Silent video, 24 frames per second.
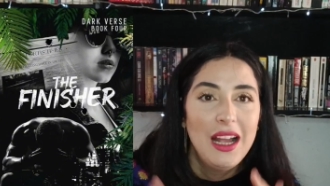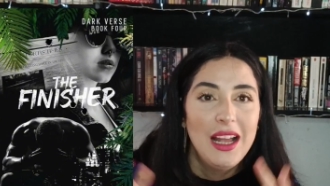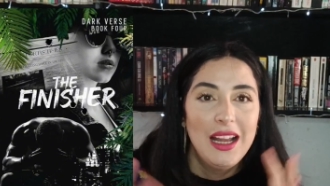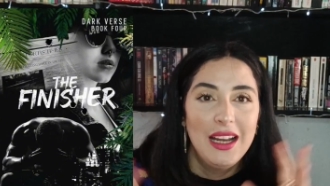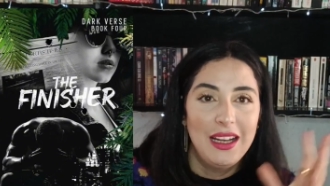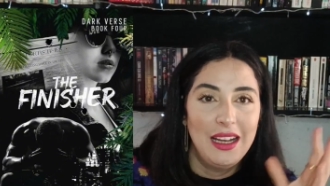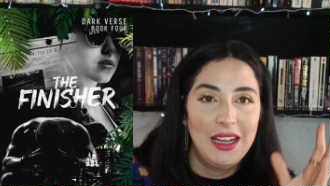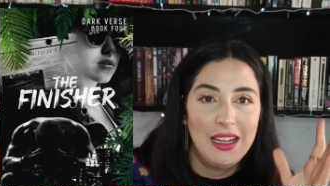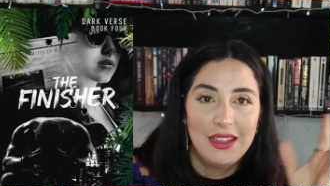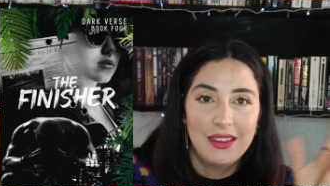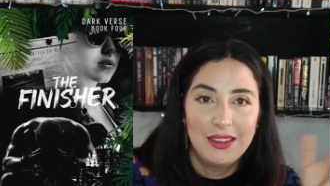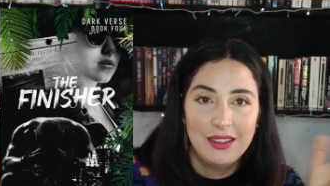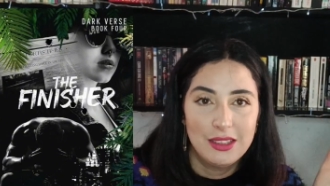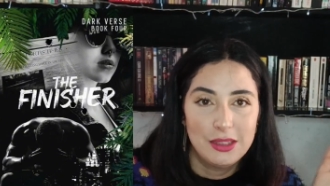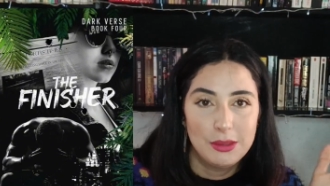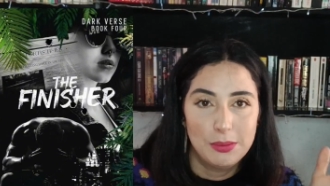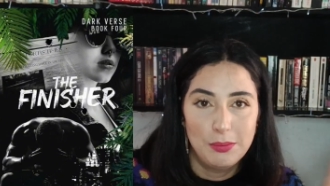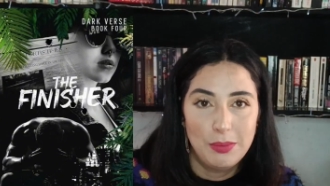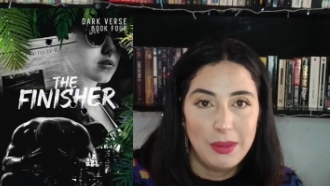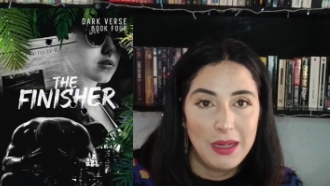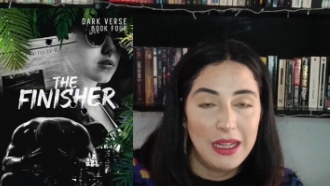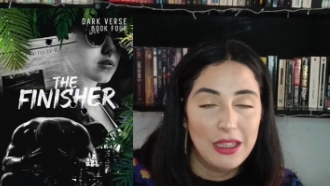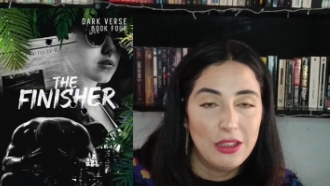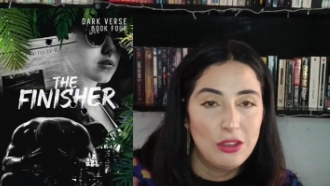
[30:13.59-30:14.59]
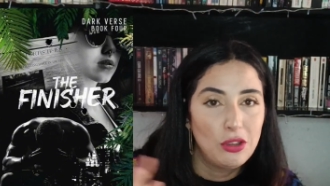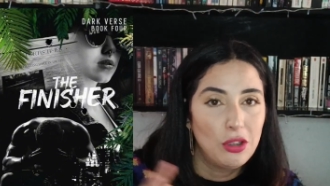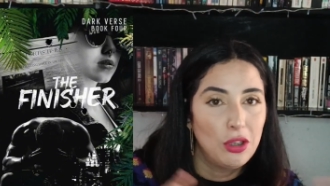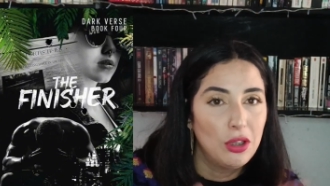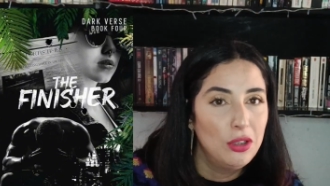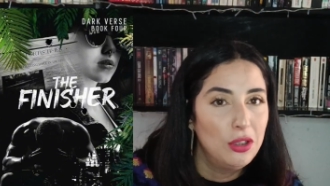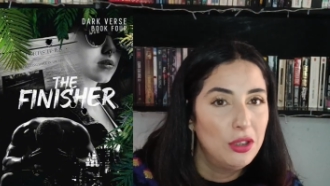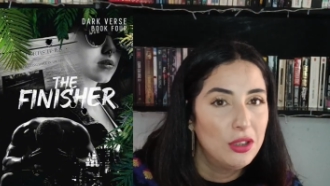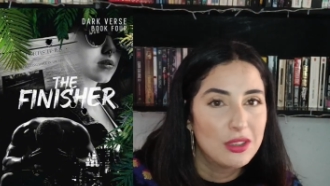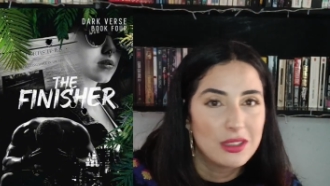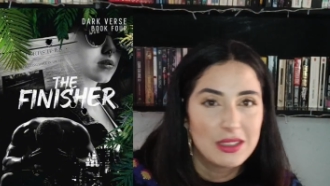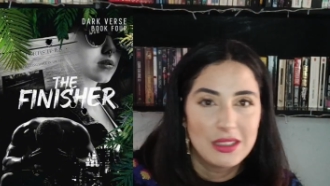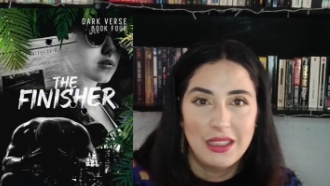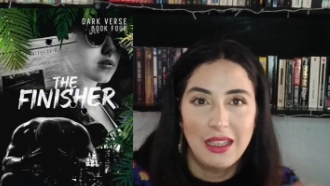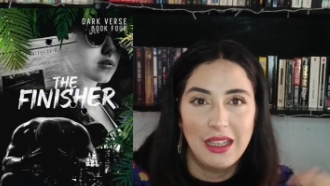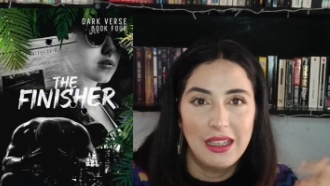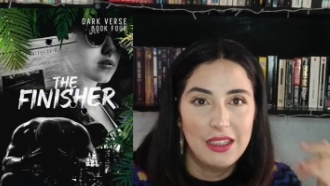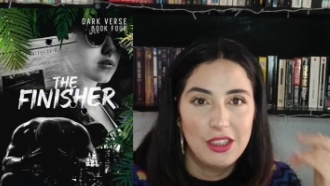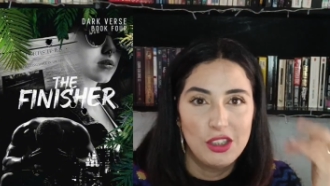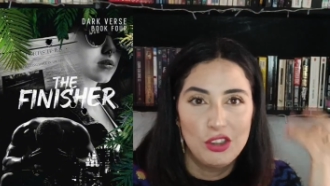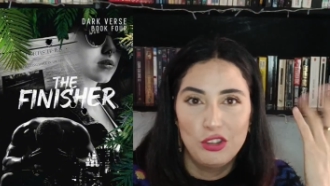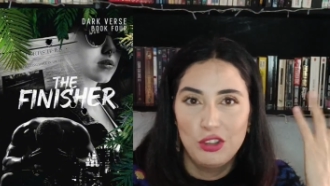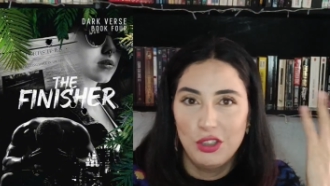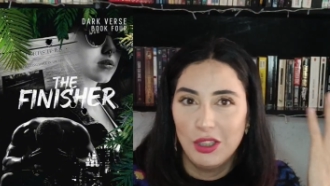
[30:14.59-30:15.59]
like this bright colors
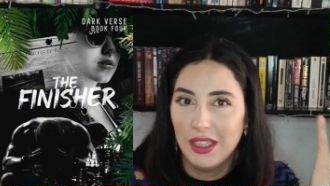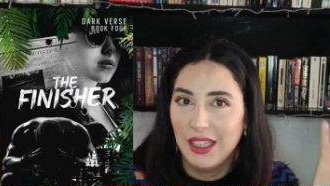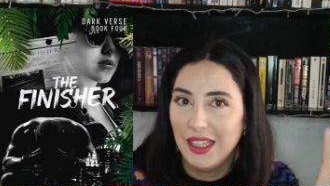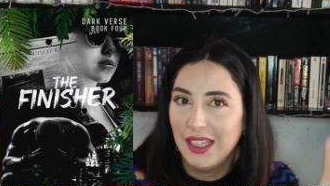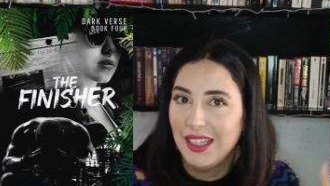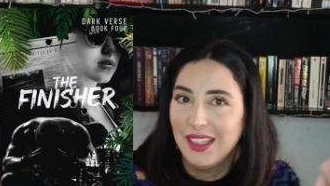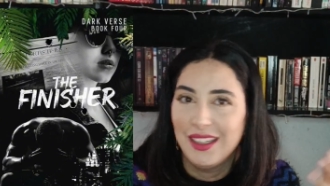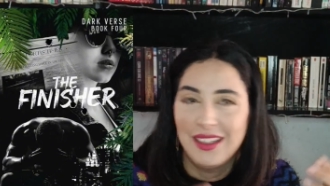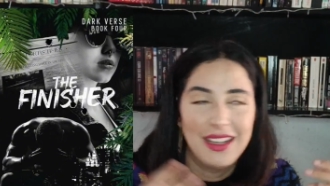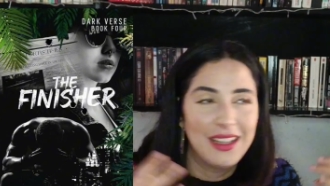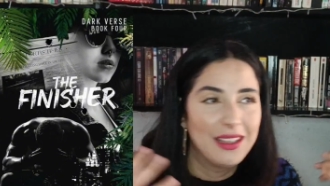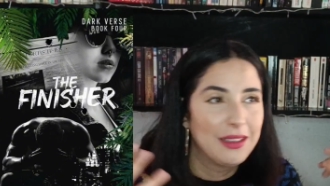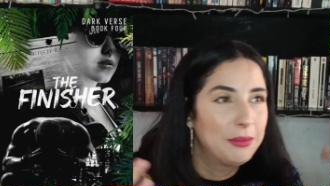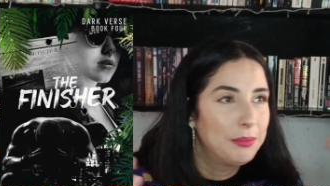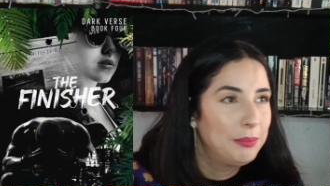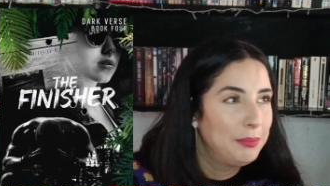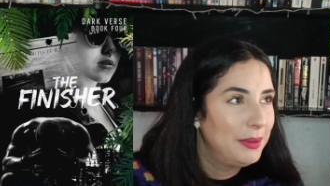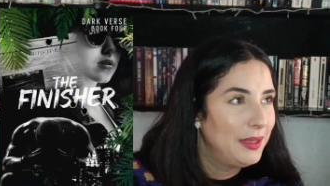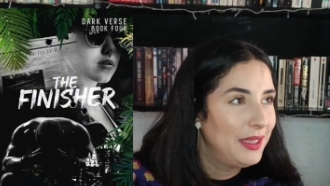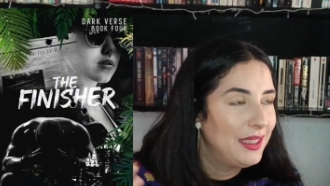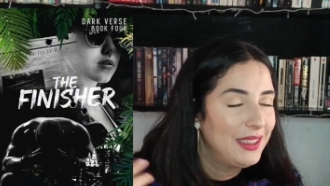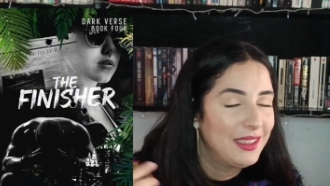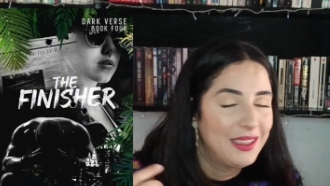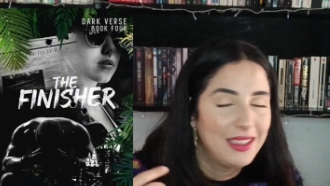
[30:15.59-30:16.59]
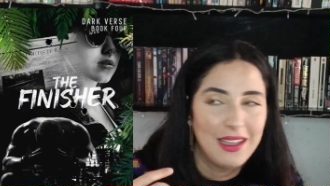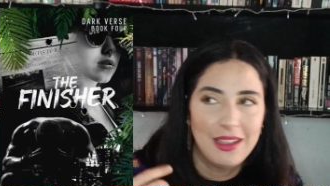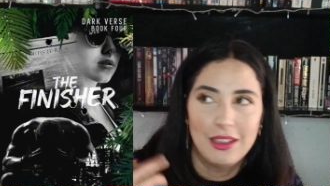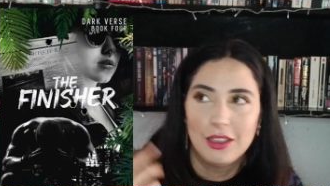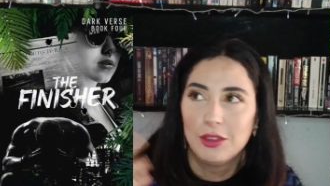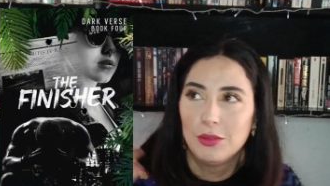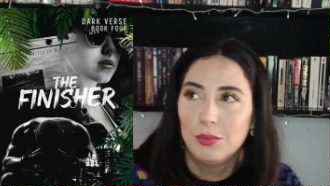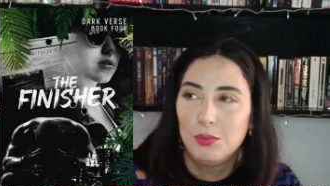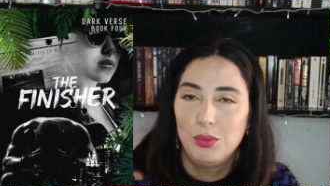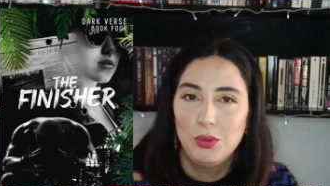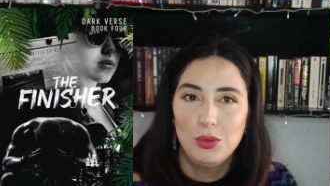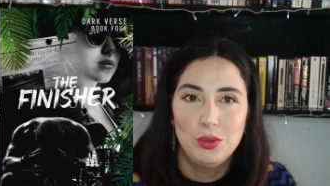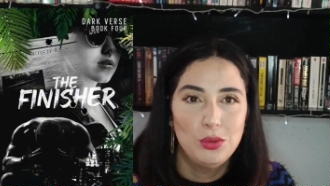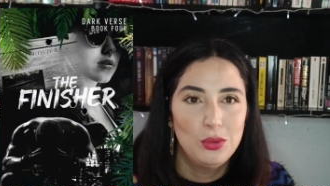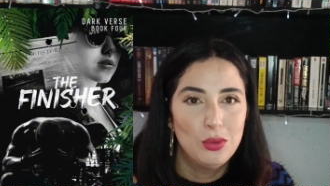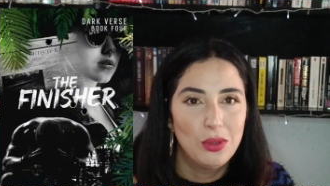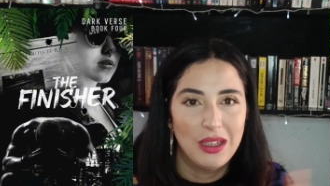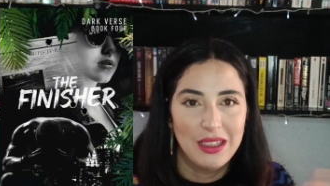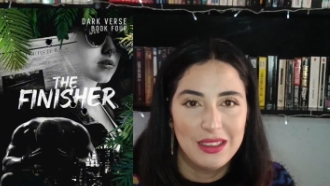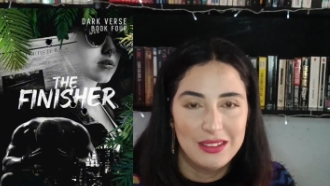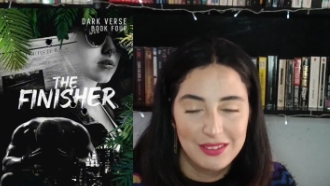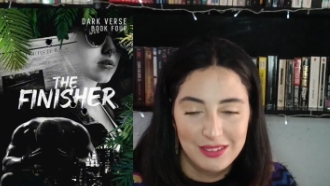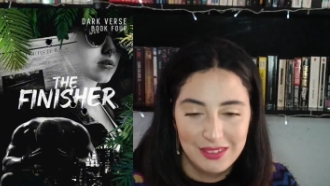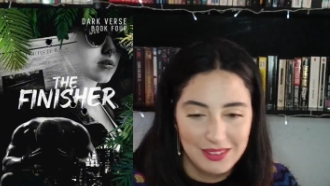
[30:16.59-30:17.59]
like green and pink and blue
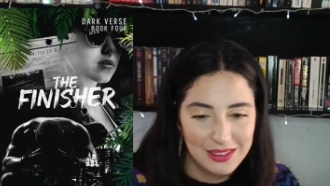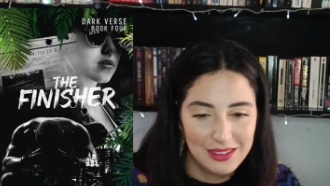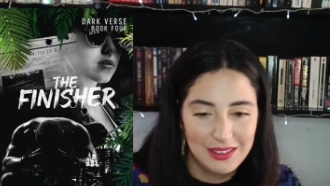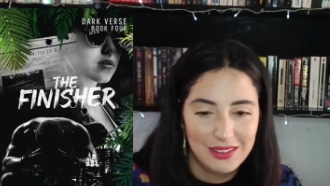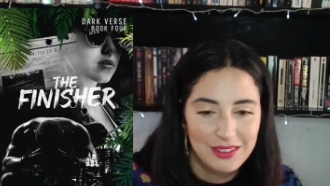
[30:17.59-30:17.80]
and